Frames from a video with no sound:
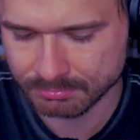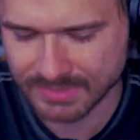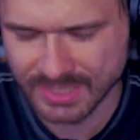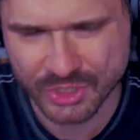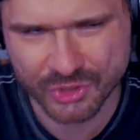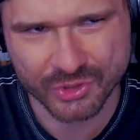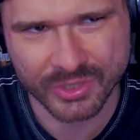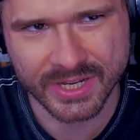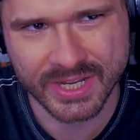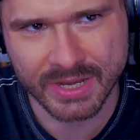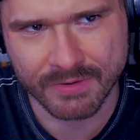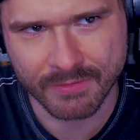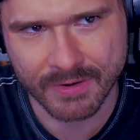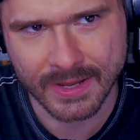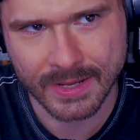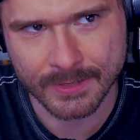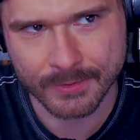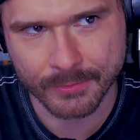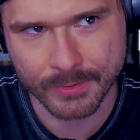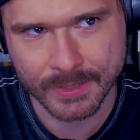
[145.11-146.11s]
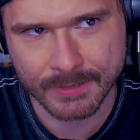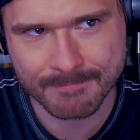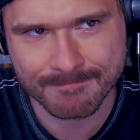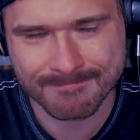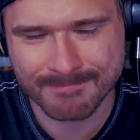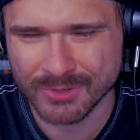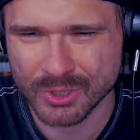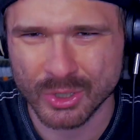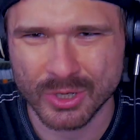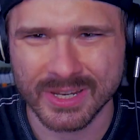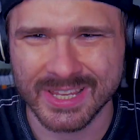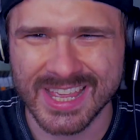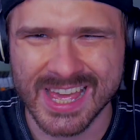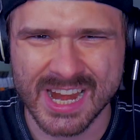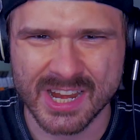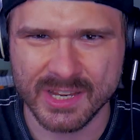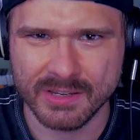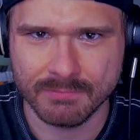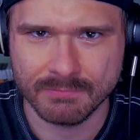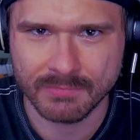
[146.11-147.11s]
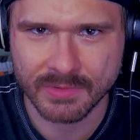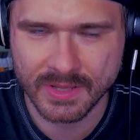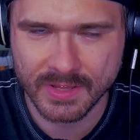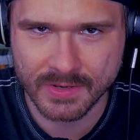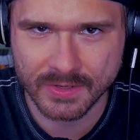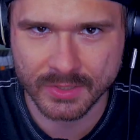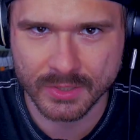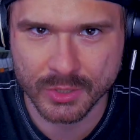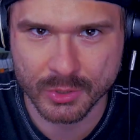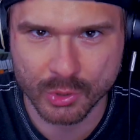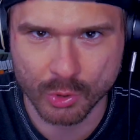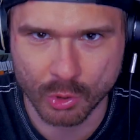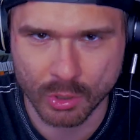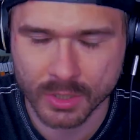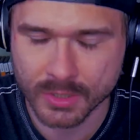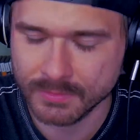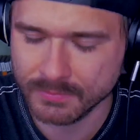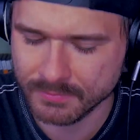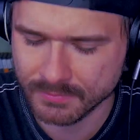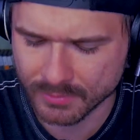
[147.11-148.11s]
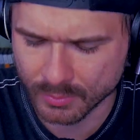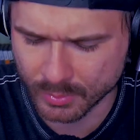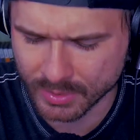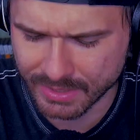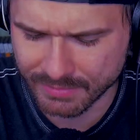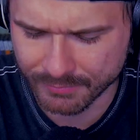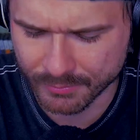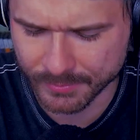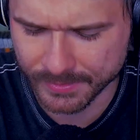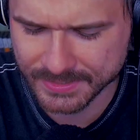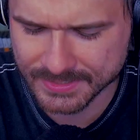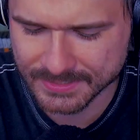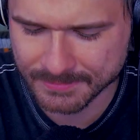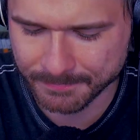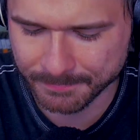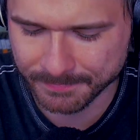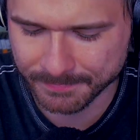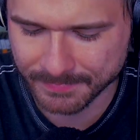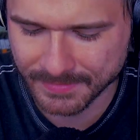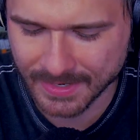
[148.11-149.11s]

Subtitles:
Actually, I never had Green. Couldn't get it in New York for whatever reason.